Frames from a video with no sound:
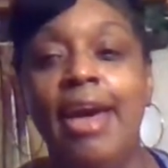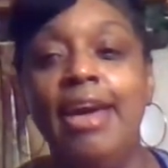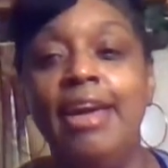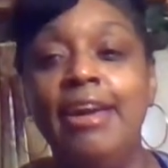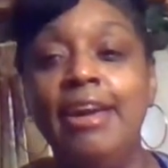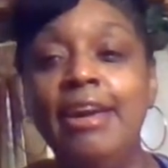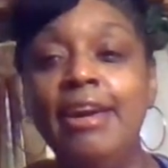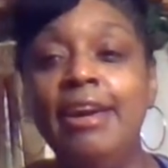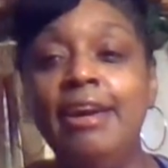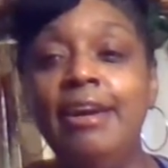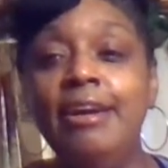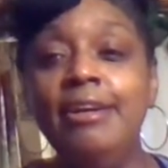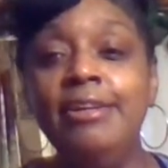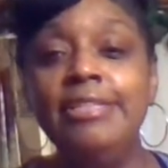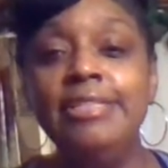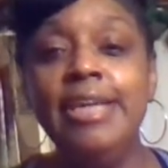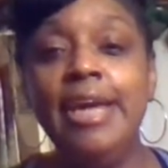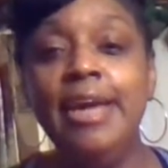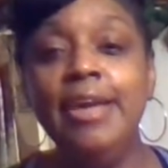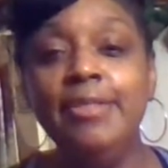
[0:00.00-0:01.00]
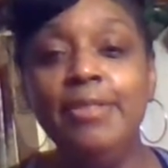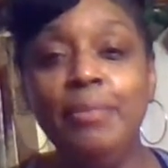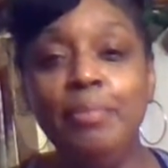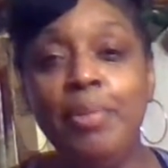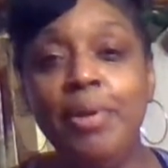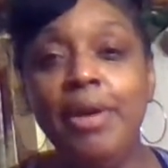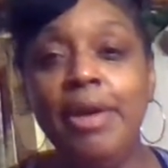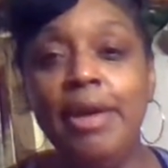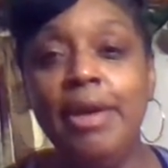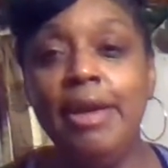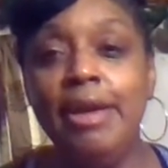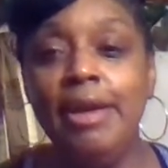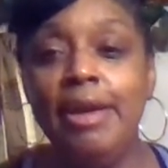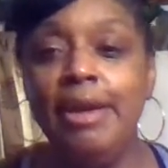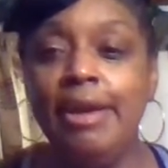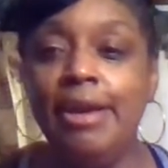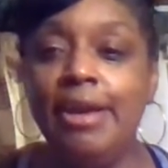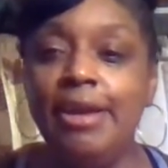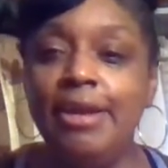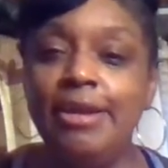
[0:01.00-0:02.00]
He'll take the
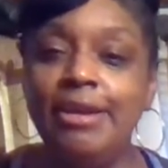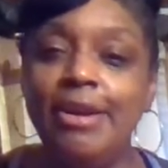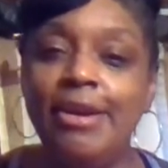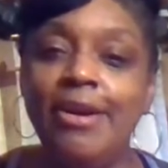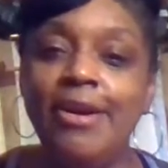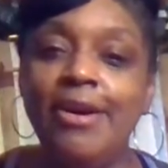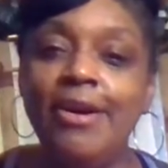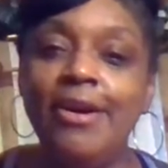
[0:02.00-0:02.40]
pain